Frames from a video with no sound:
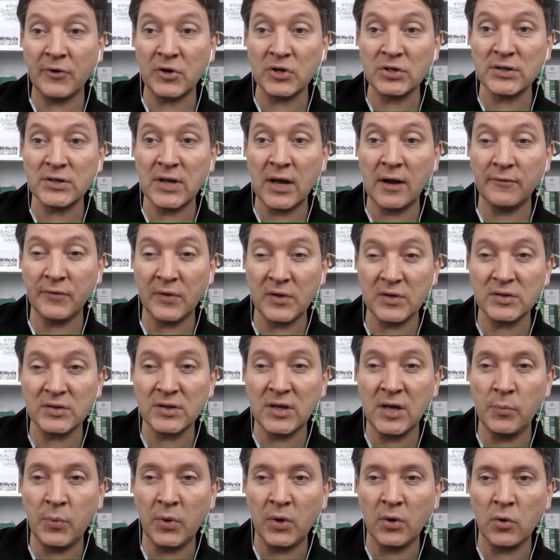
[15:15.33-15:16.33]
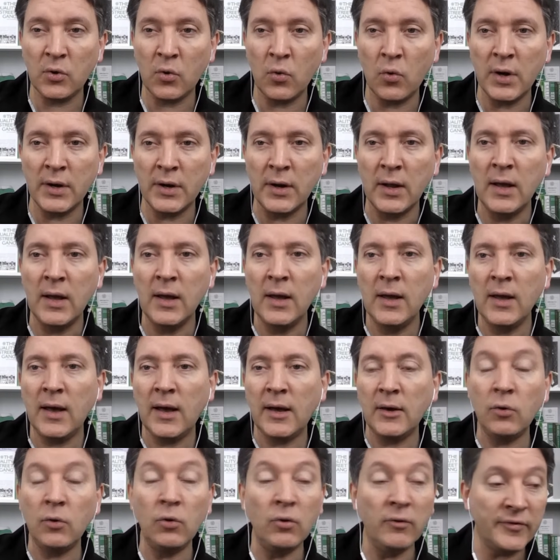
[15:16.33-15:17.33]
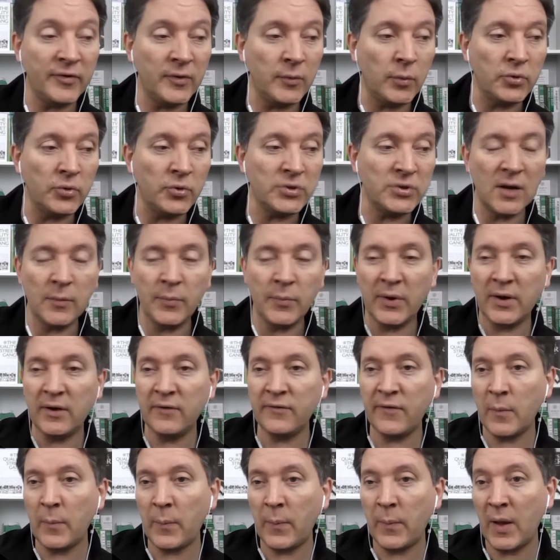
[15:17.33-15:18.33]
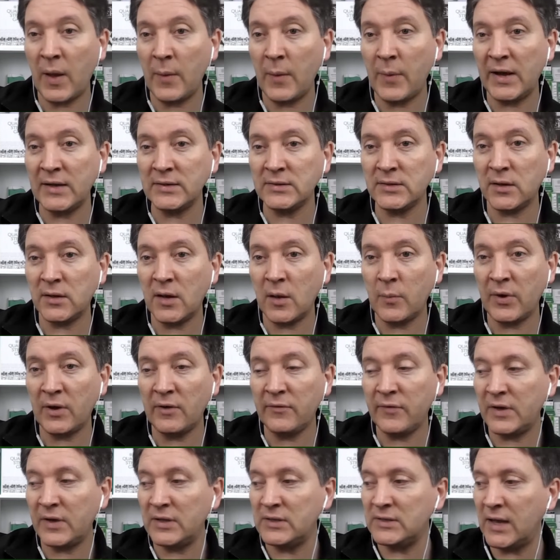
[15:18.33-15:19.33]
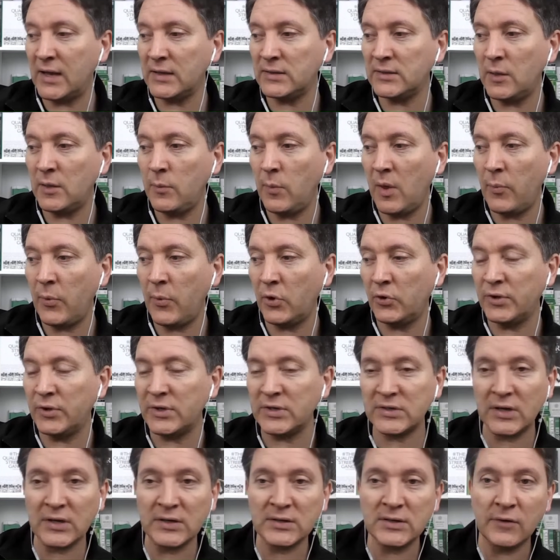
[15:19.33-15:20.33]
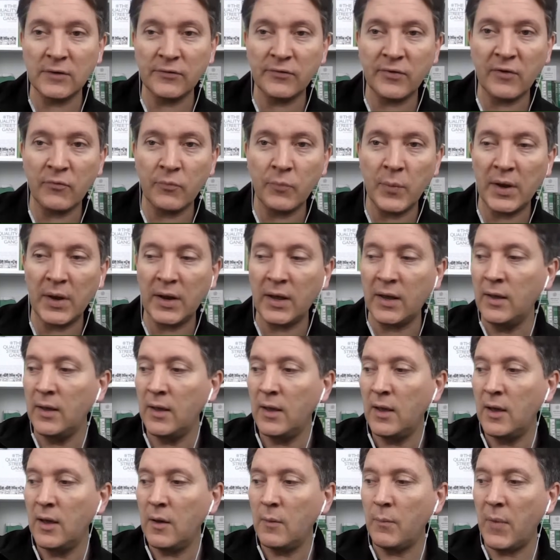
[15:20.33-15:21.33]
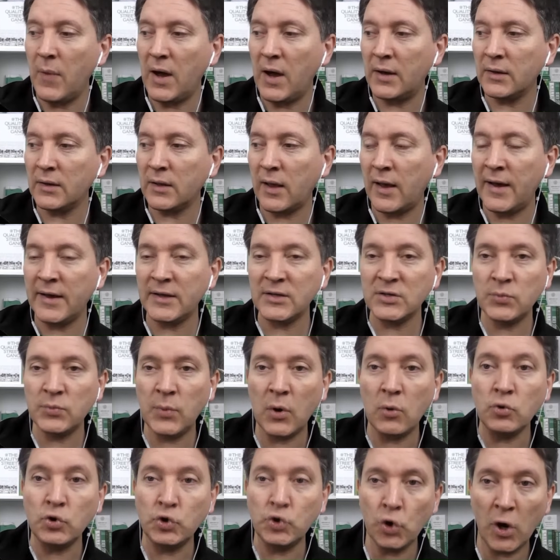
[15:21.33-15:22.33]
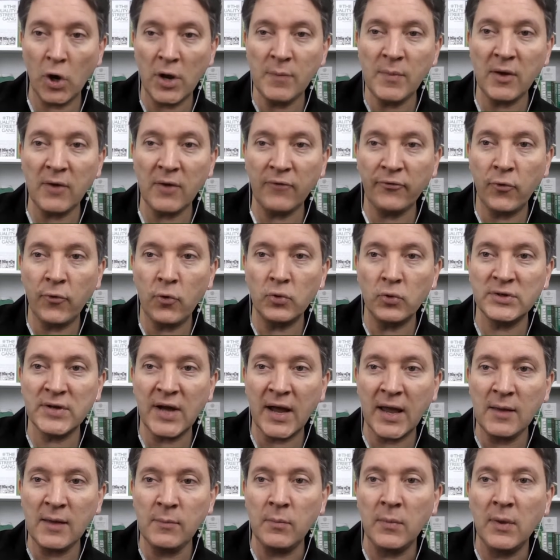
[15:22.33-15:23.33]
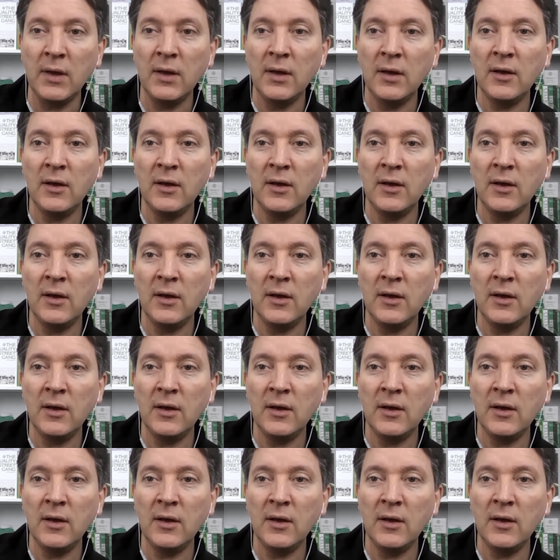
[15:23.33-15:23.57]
And hopefully we'll see a bit of a Abada and a bit of Hatate maybe on the 65th minute mark as well. Join me at full time for a Celtic state of mind.